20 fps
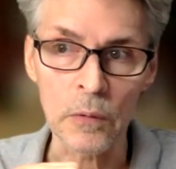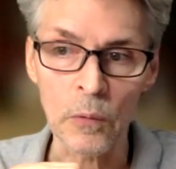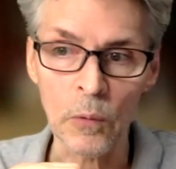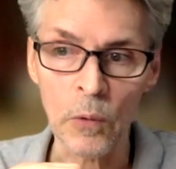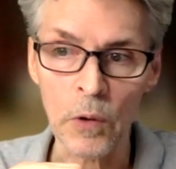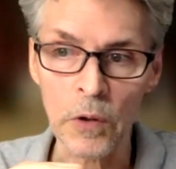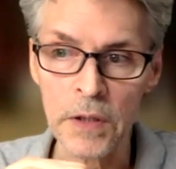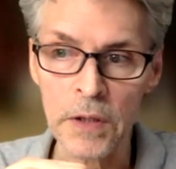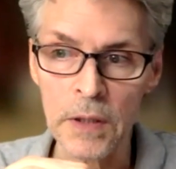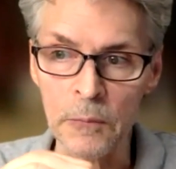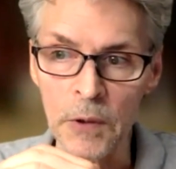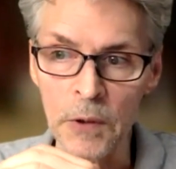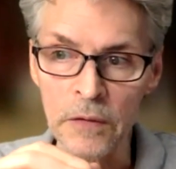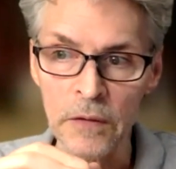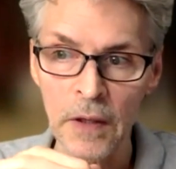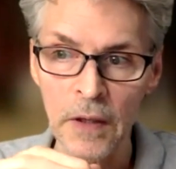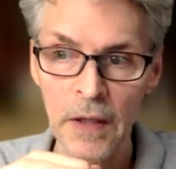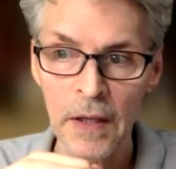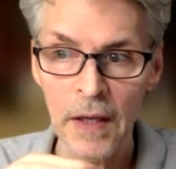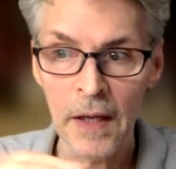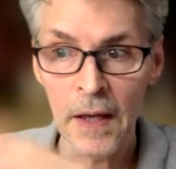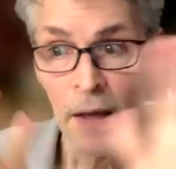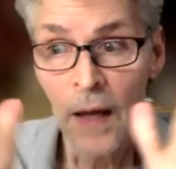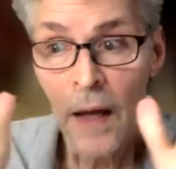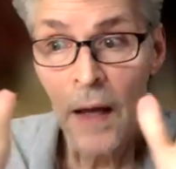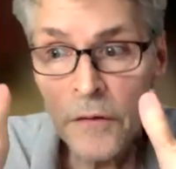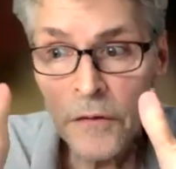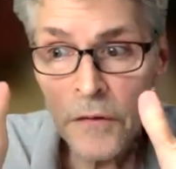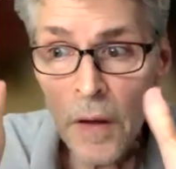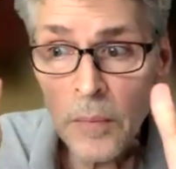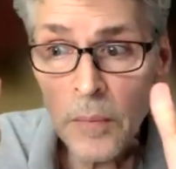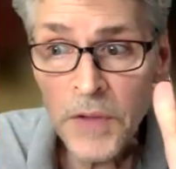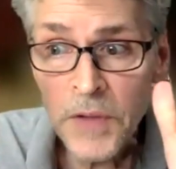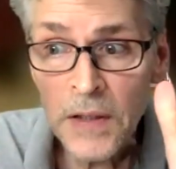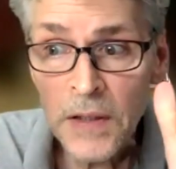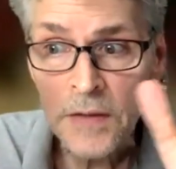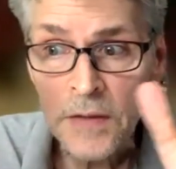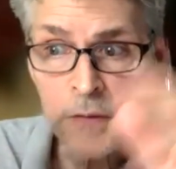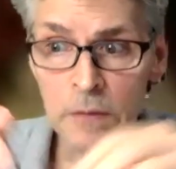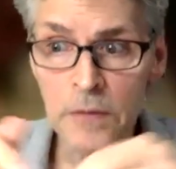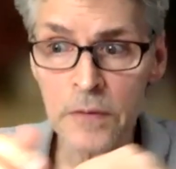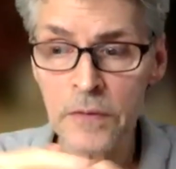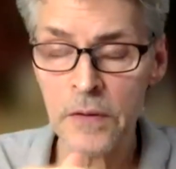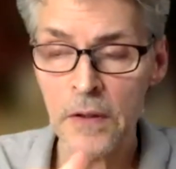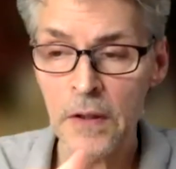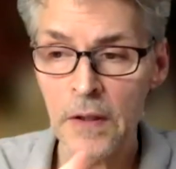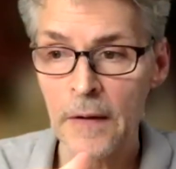working with. Now, some teachers,